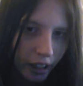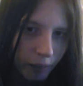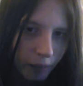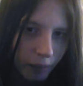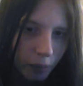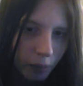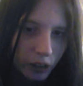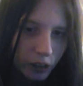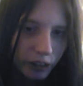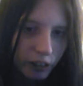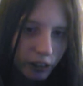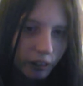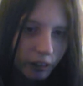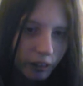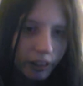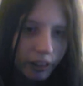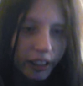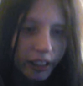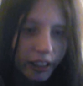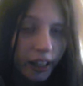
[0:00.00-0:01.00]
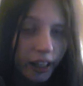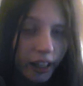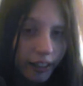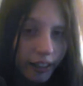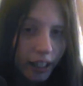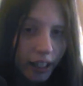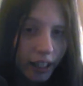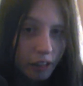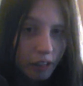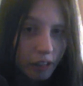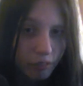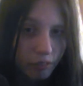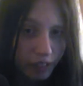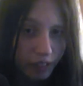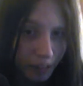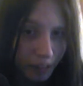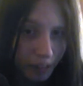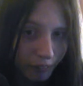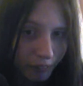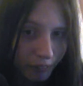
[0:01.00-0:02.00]
Personally, I have
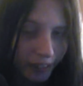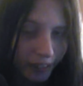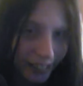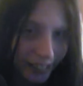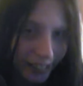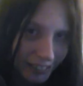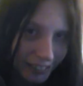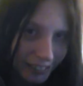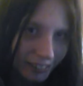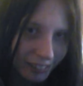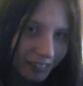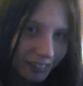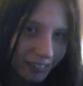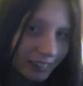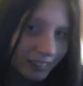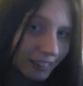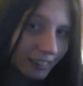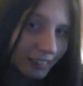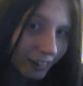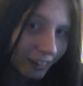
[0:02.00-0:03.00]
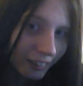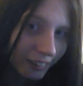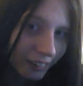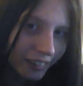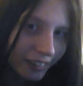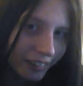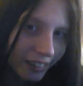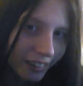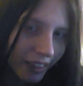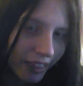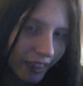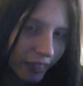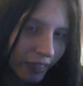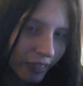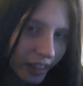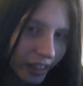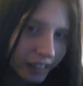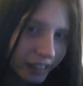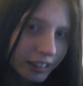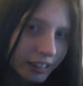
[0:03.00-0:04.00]
never actually done
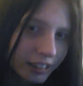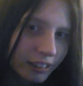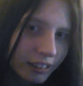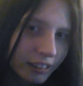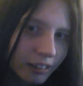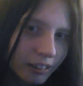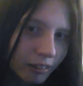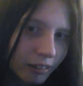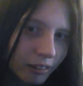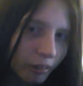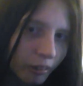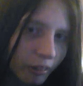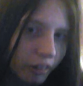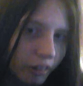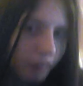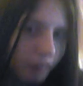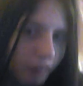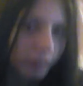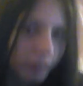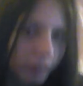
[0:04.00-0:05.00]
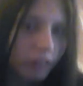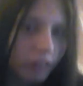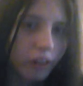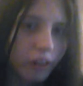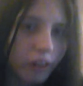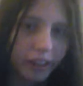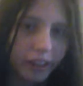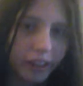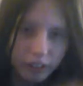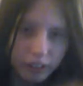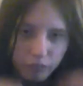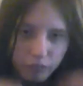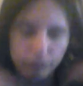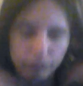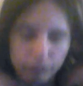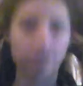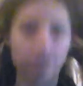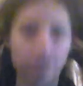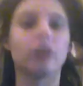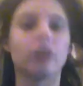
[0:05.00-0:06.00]
that. The, the light
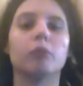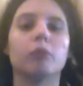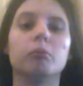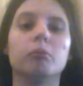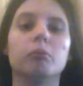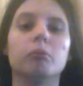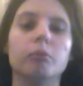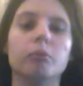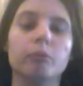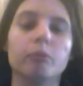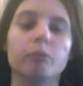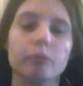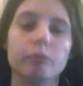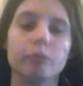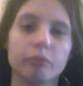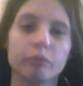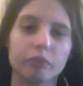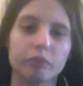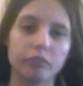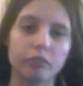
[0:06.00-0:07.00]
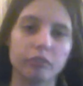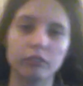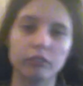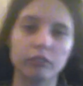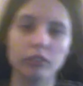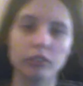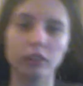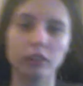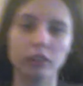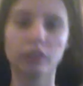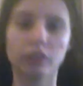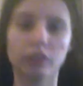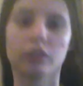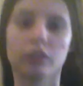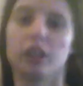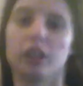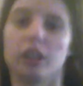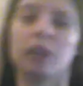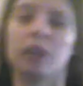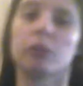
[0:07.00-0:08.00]
from.
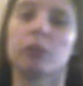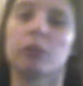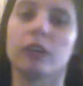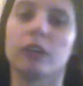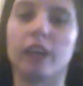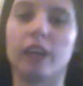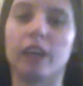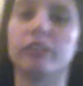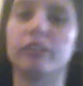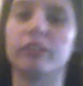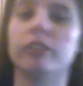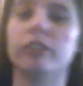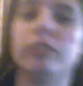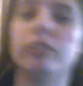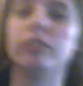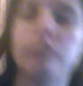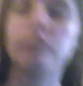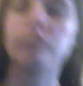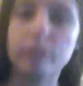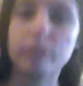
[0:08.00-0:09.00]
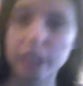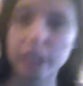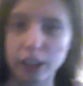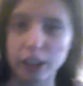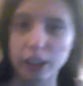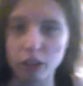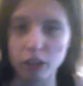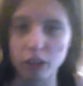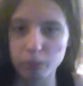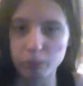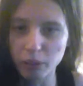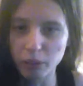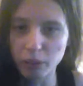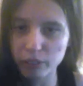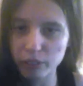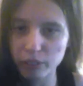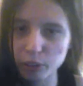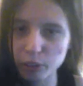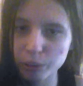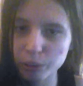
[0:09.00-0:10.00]
I'm gonna have to take off my
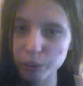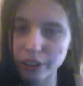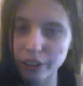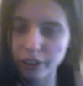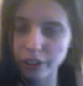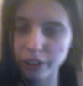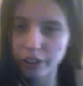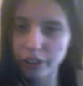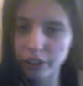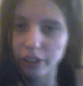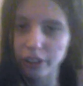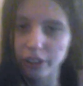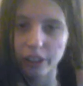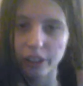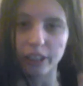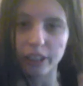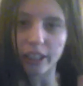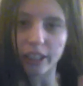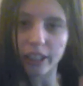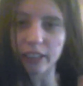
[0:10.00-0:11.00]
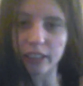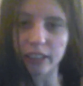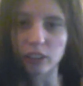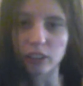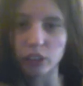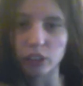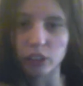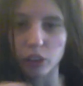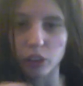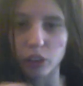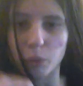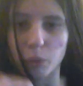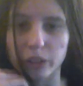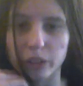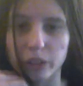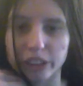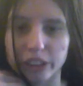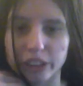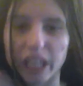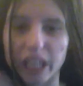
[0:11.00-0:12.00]
robe and actually show what
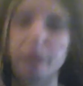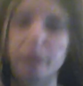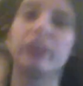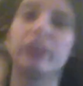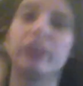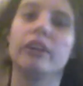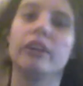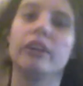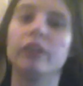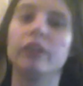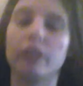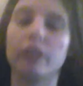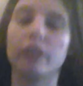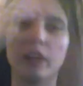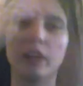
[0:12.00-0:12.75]
is happening.